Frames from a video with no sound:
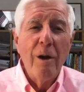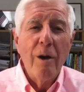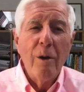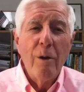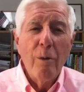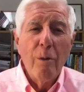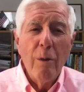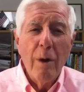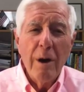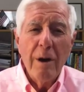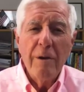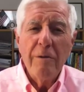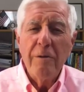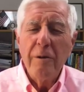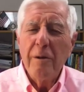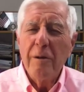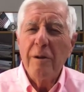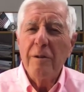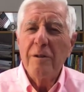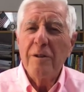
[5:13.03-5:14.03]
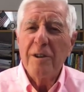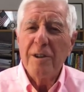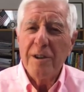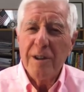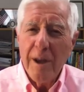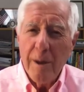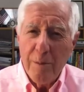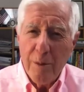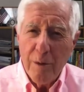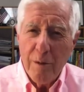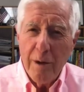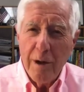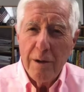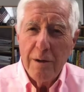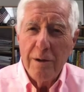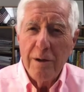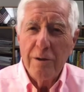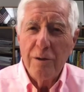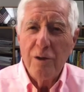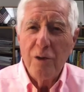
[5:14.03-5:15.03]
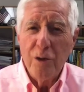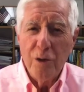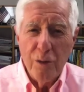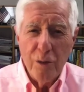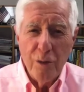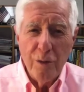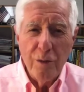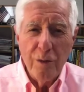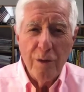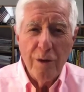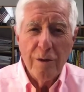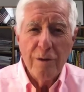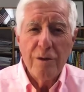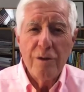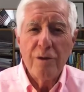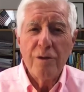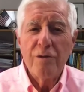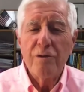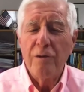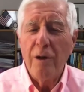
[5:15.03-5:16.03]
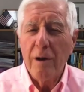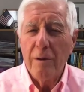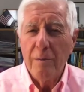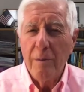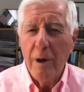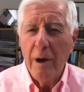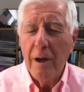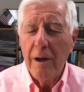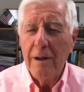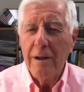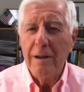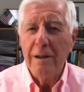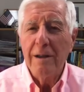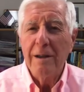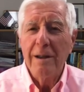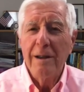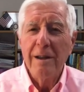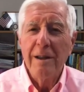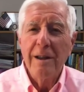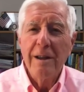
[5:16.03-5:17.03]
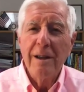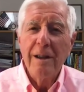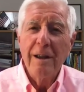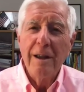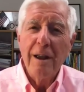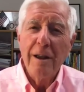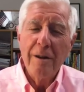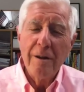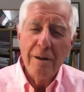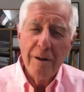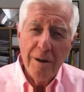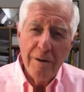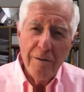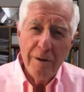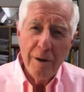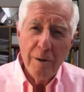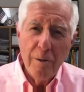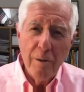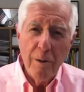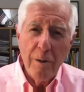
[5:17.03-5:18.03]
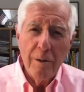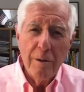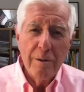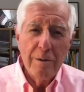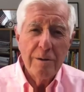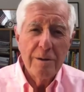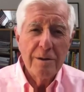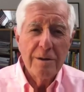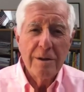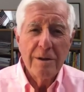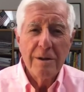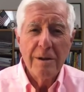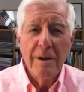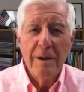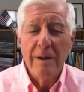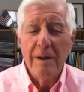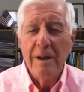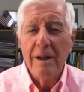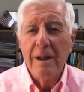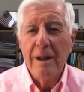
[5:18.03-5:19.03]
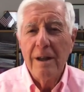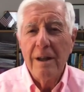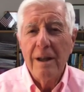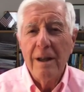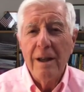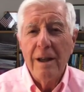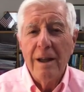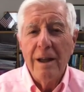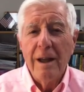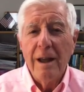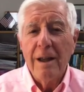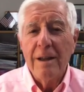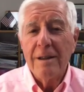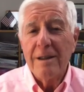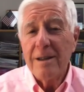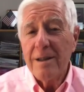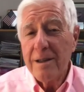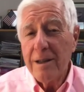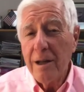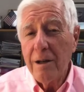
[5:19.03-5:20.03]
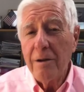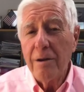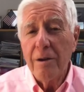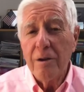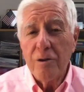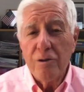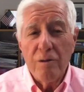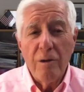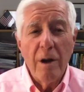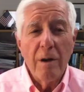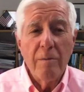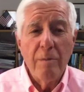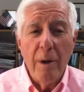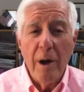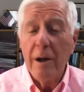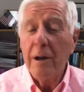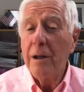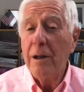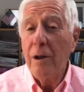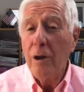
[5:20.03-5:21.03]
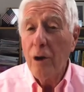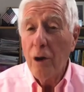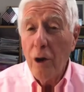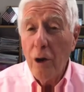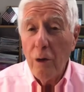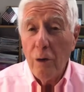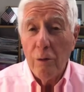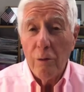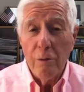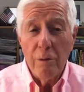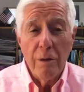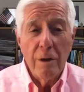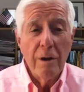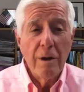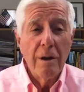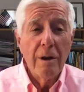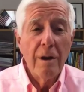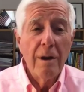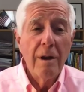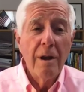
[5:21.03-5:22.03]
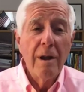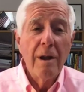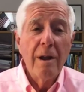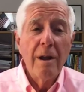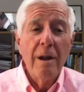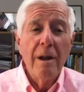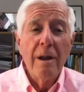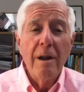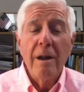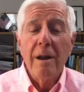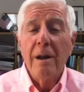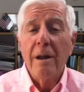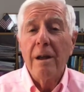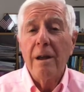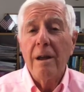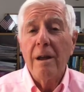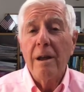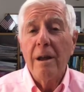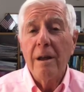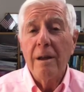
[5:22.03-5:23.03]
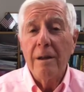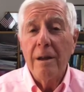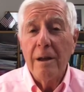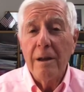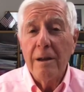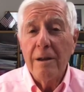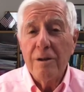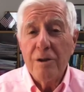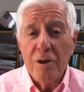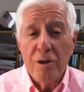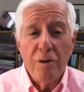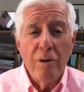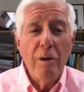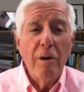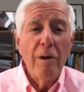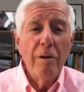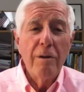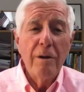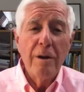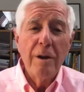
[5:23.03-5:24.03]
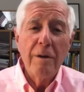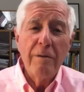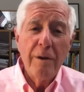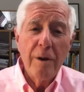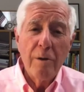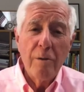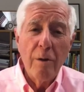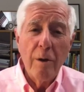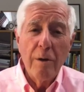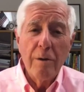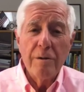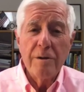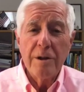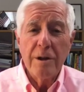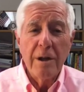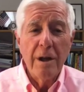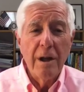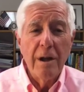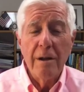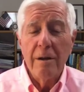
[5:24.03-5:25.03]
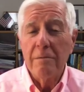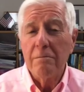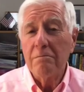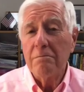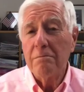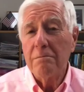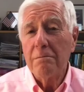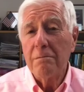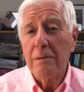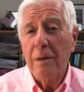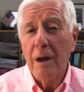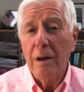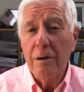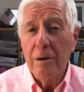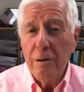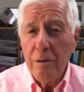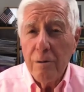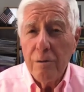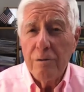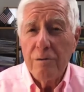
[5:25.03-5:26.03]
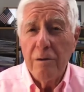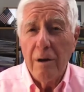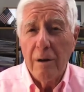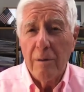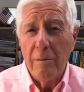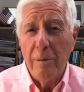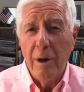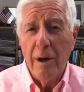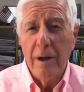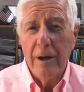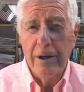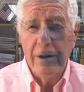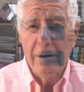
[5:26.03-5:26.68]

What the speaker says: What if you can separate the two, the truck body and the living quarters, and sell the truck body alone, and then install the living quarters again on a new truck body?